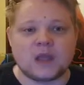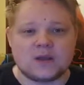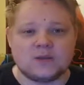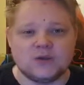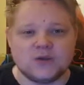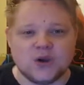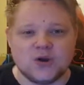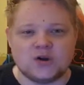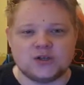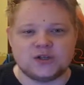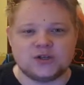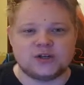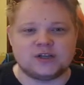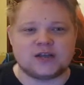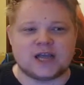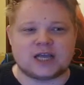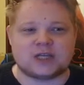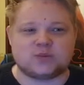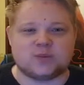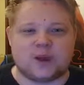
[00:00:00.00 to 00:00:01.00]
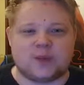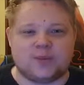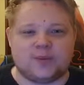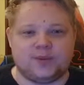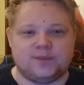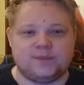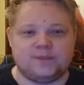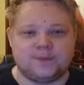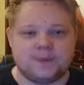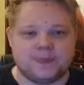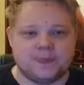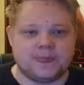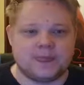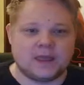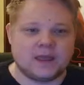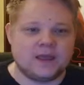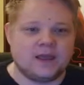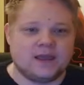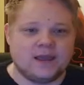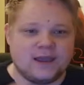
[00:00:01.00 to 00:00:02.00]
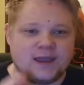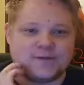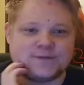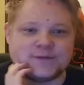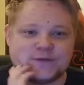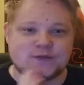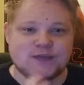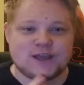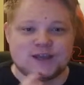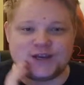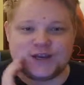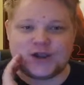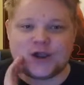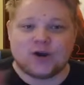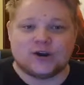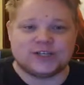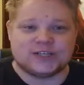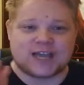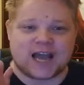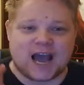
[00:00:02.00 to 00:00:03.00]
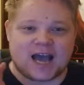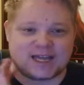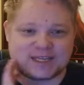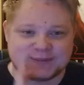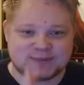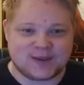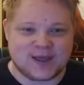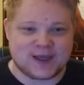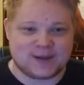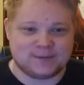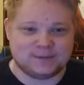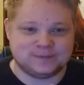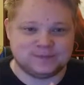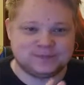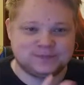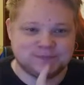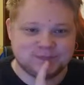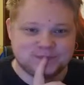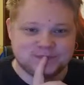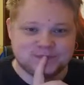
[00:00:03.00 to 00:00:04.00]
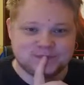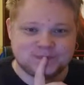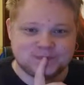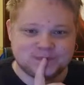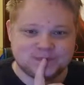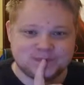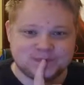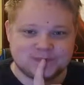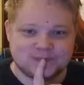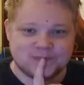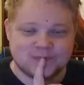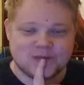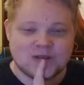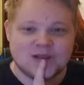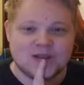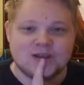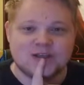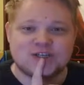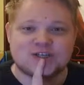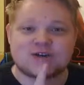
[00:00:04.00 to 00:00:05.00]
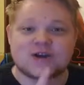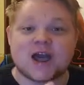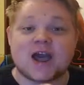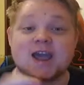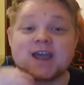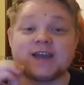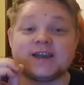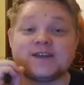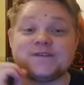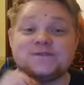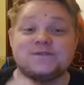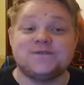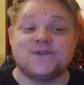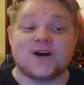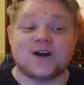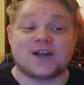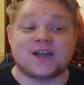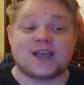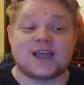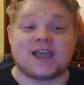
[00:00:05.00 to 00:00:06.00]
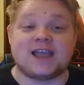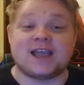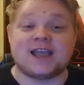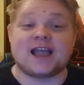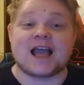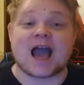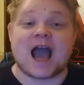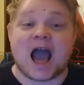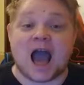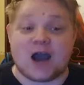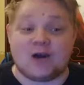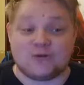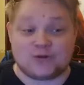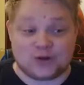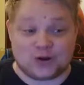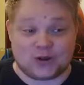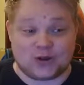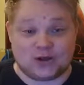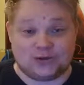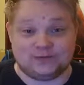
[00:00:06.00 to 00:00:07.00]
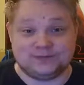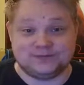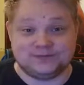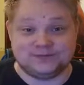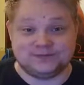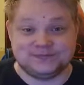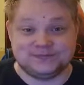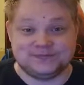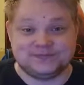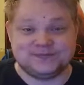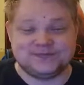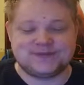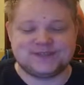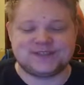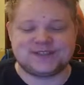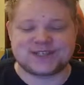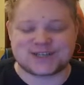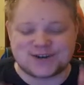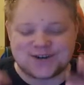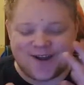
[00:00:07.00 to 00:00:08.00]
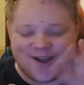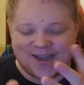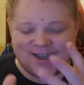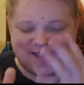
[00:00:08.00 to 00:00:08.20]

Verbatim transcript: Talking to the next weapon. If you think the Koshka is bad, try the fucking Outlaw. Try